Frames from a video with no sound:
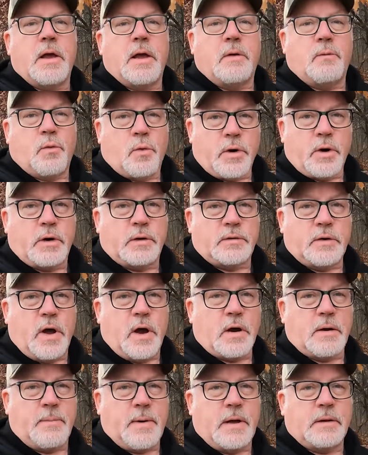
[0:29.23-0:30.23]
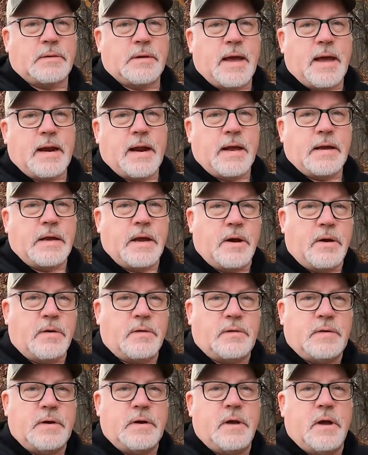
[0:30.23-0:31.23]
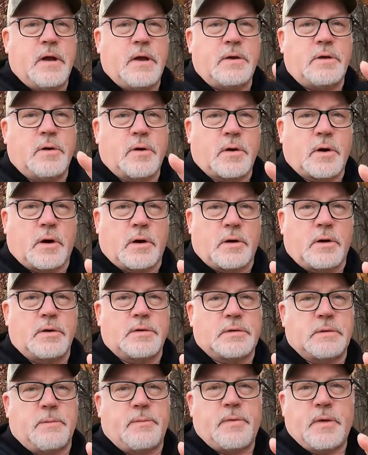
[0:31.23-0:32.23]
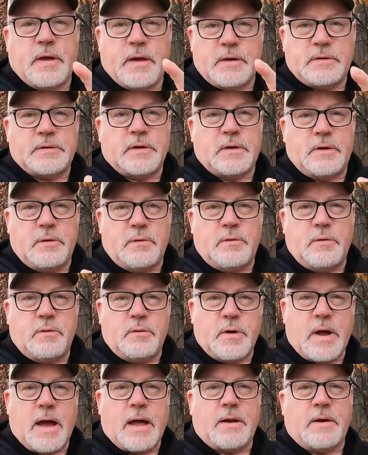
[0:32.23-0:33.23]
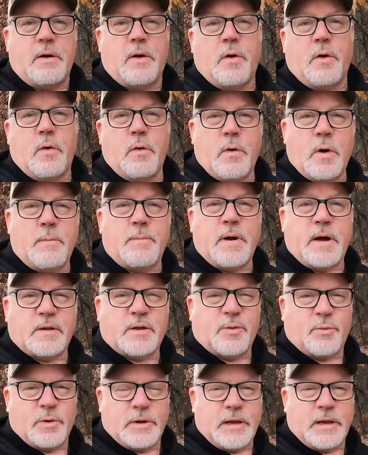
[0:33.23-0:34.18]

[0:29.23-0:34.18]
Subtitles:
And we're going to talk about that. I guarantee you, you're going to learn some things that you do not know about the